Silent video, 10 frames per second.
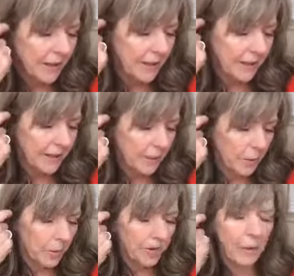you
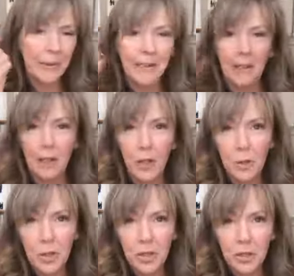know, I mean,
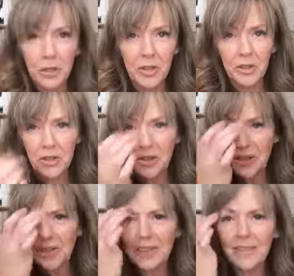low sugar.
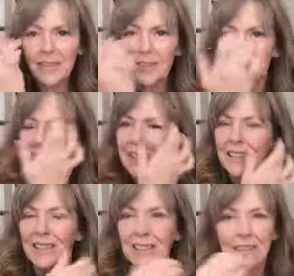Sugar is
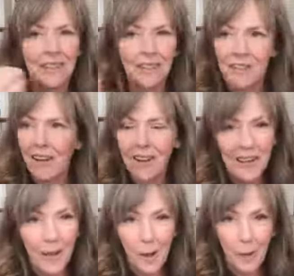not going
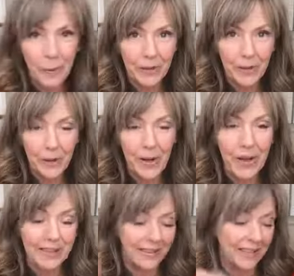to help
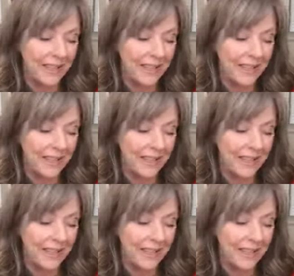stress.